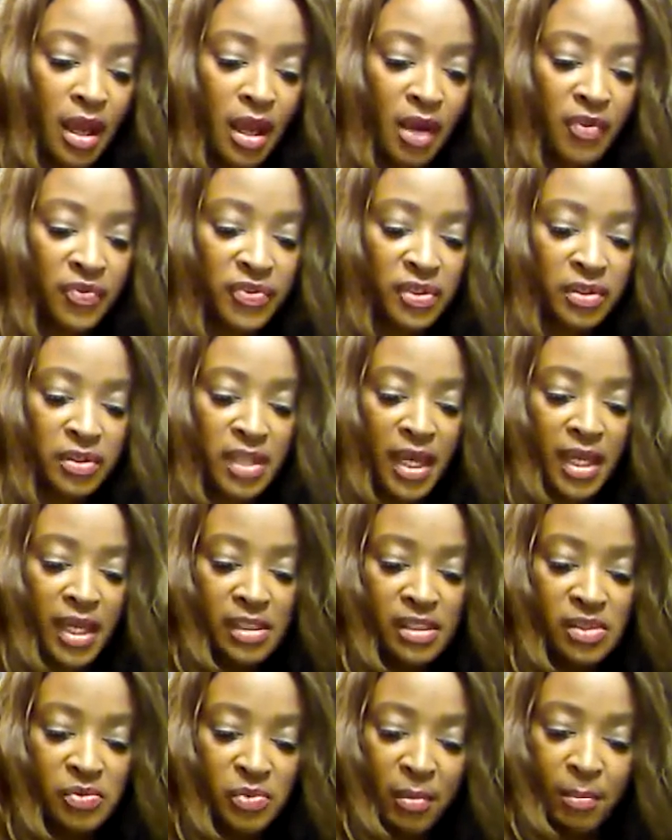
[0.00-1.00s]
A few
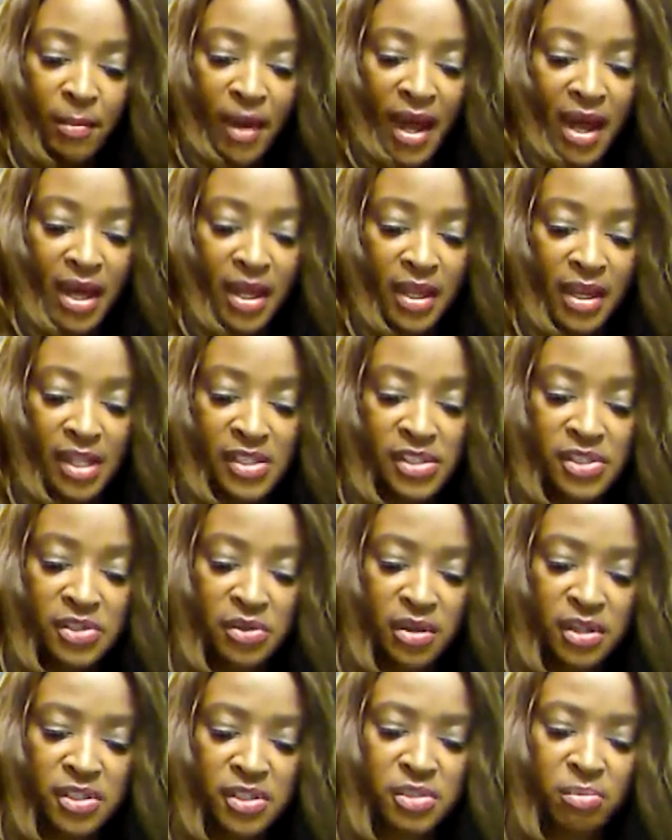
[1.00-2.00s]
days went by and I
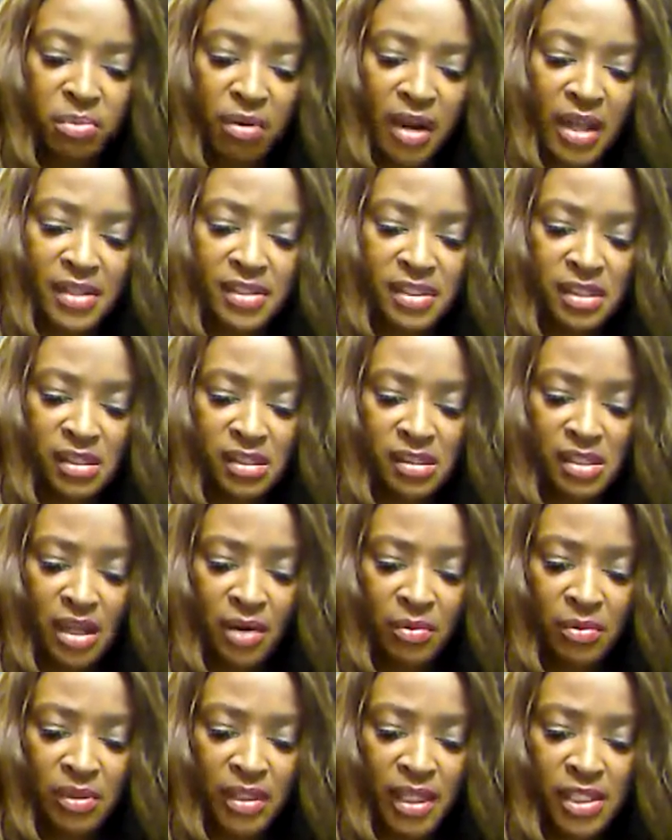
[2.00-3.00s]
started to process
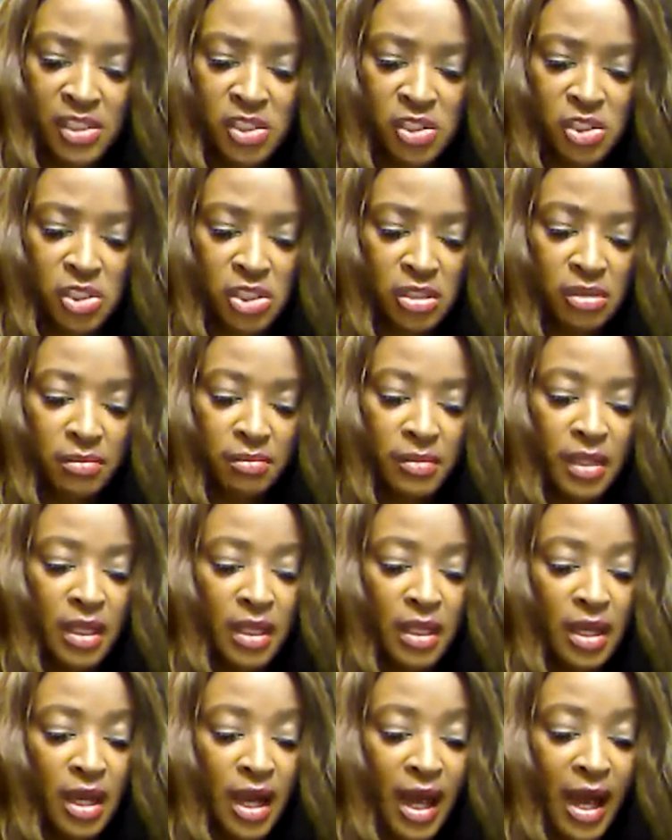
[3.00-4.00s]
our relationship.
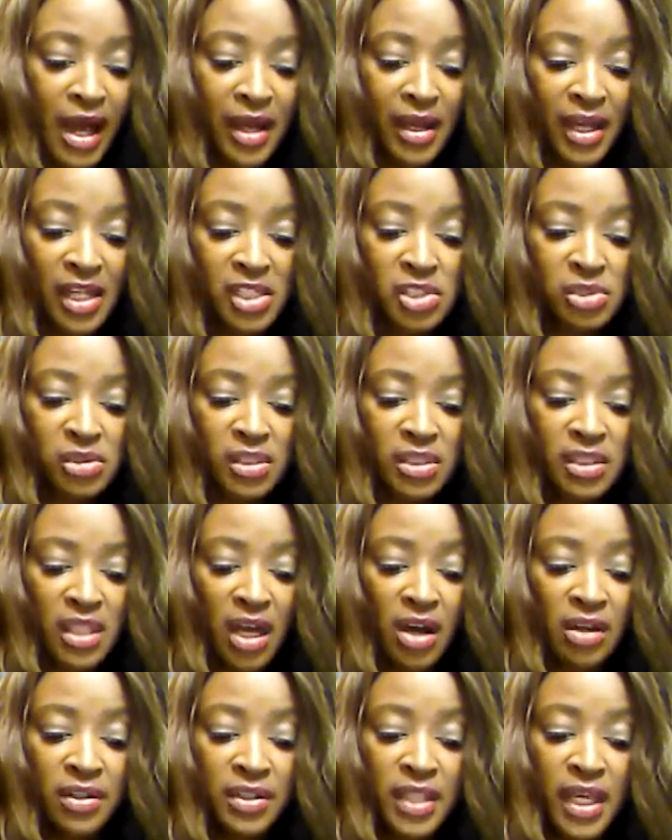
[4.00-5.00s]
I actually
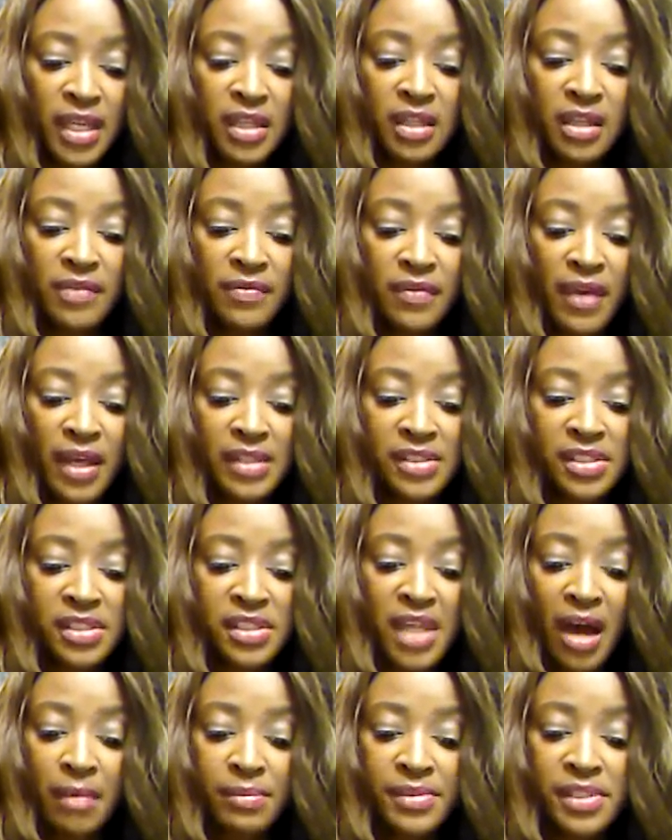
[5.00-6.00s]
thought that if I
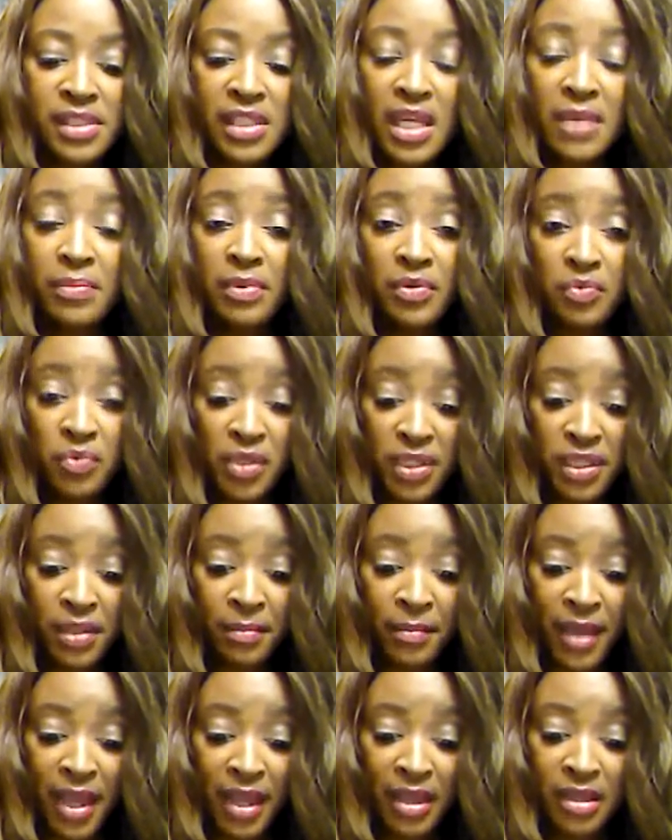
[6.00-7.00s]
stopped sleeping with
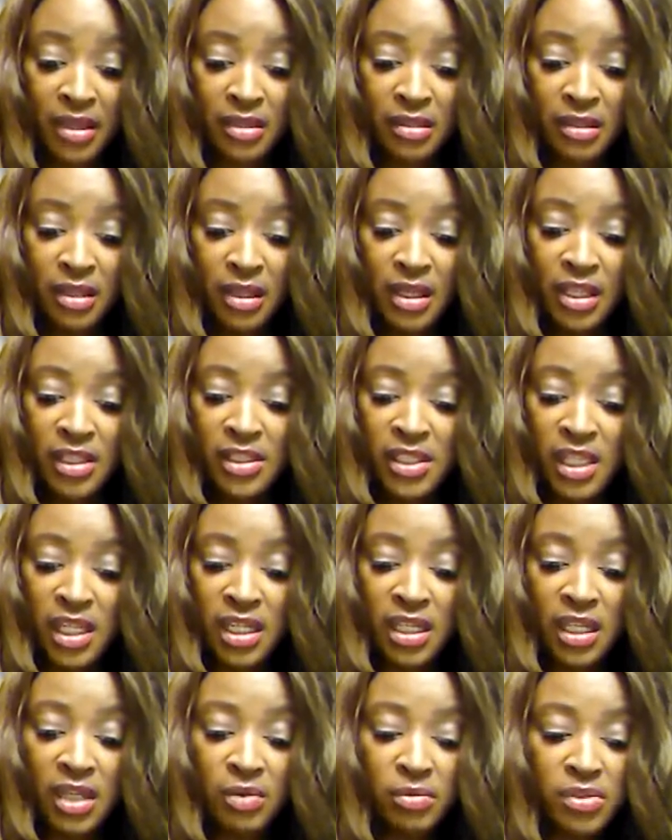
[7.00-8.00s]
the man,
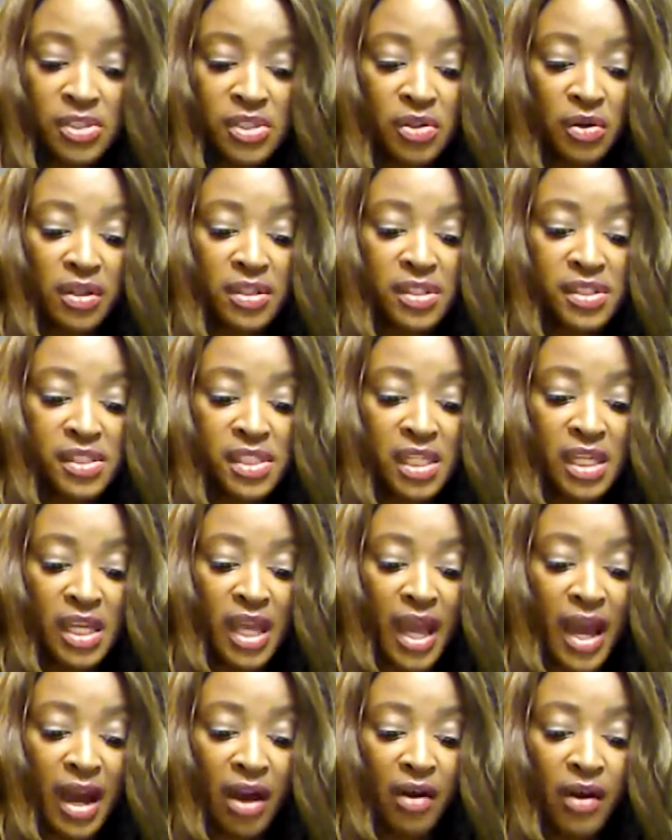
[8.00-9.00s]
then he was going to
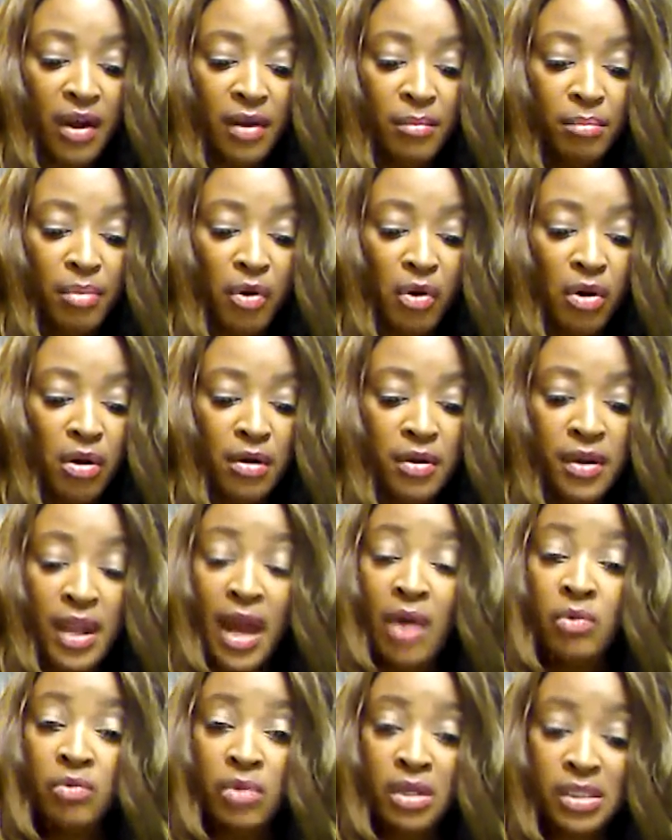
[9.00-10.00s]
see how
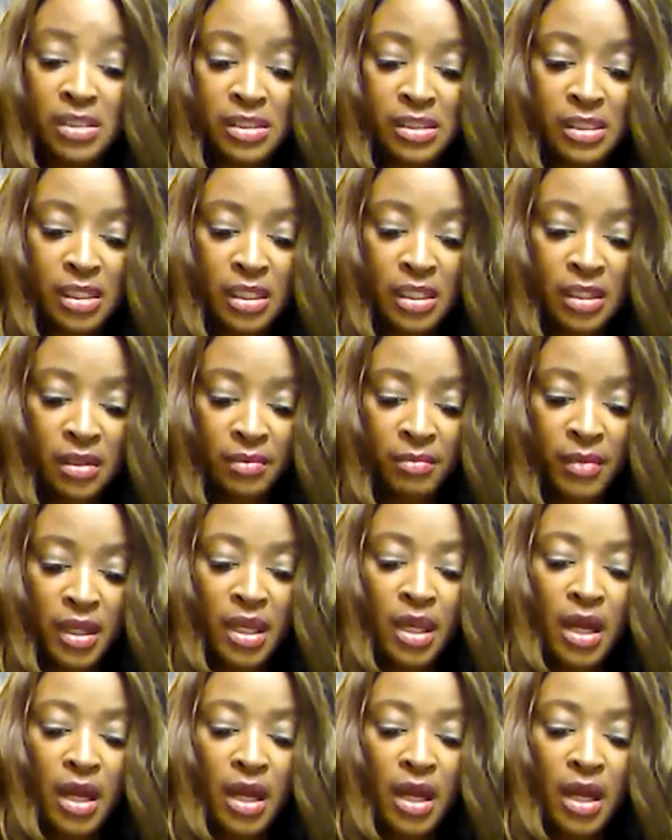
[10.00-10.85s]
important I was to him.